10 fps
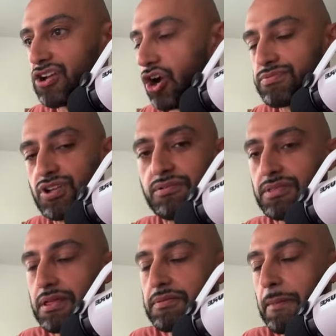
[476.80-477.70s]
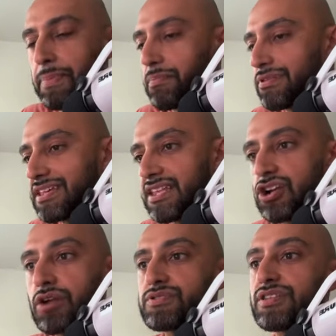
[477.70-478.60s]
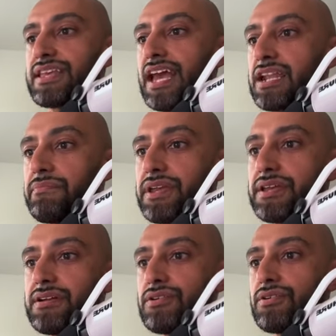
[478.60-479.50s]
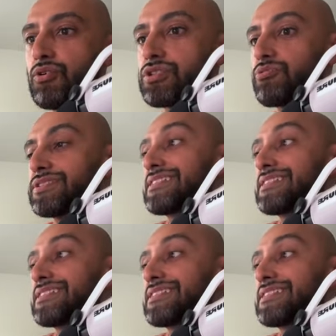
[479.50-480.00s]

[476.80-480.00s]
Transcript: carbs are the enemy, or the